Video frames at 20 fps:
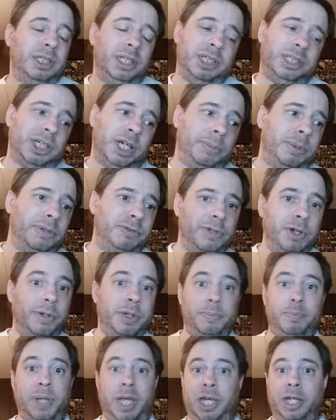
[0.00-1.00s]
it's gonna be
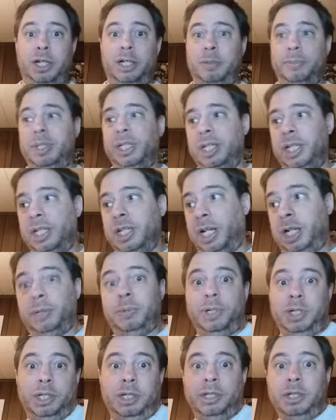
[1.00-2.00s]
really bad on me, and I
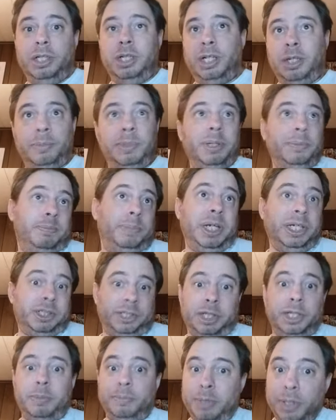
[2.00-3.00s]
don't want to. I mean,
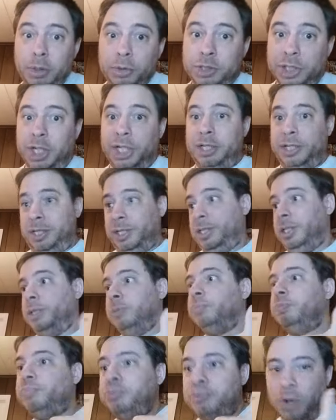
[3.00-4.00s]
basically, music
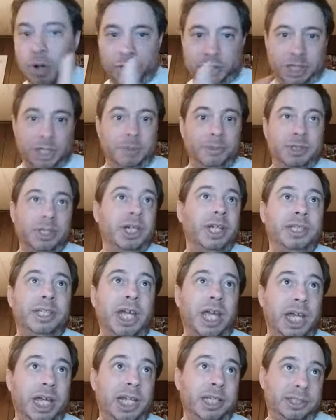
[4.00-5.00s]
brought him to the
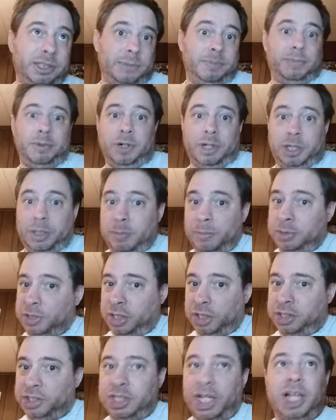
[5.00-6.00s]
dance and brought him
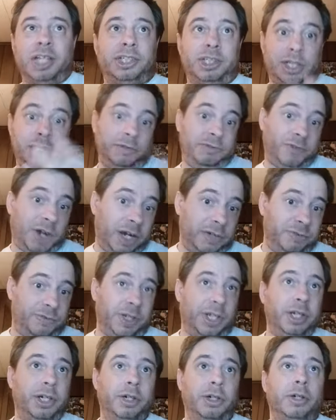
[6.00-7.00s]
success in Five
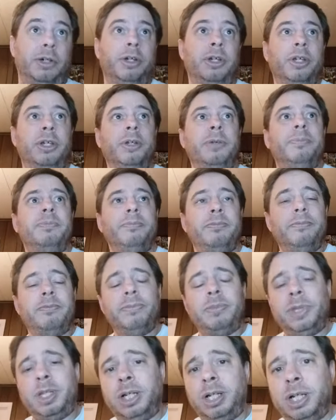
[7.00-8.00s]
Finger
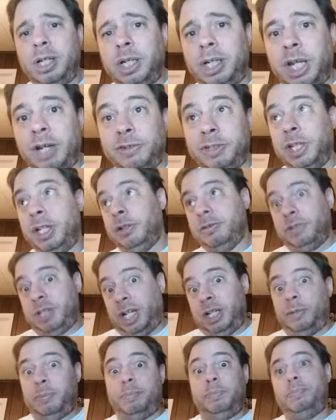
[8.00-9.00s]
and everything and
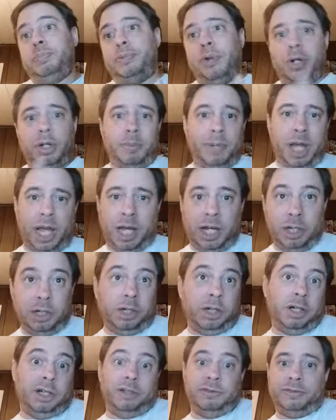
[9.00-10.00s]
kind of brought him
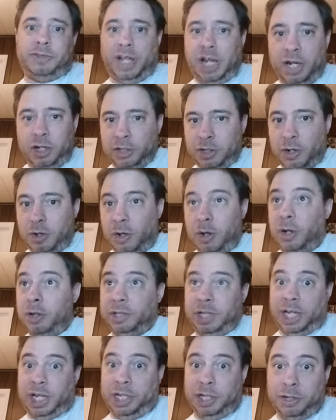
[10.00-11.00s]
out of alcohol
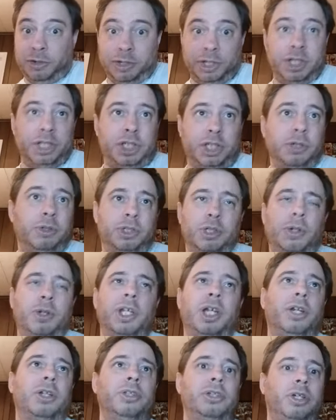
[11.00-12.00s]
and anger issues and
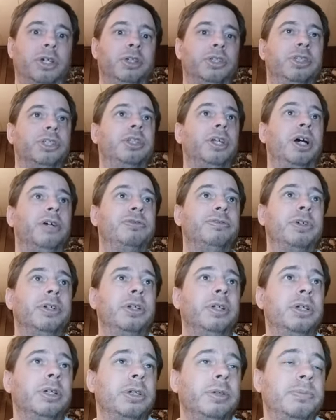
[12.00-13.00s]
all that other good stuff.
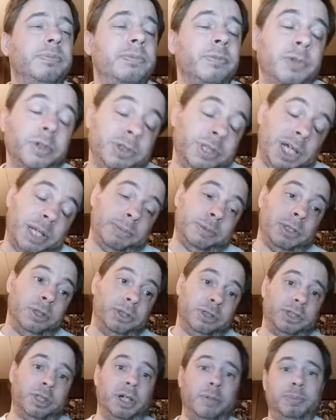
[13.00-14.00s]
Well, not
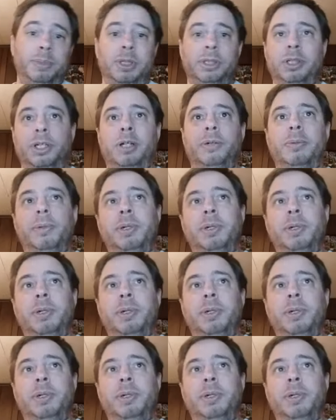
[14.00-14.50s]
good stuff, but you know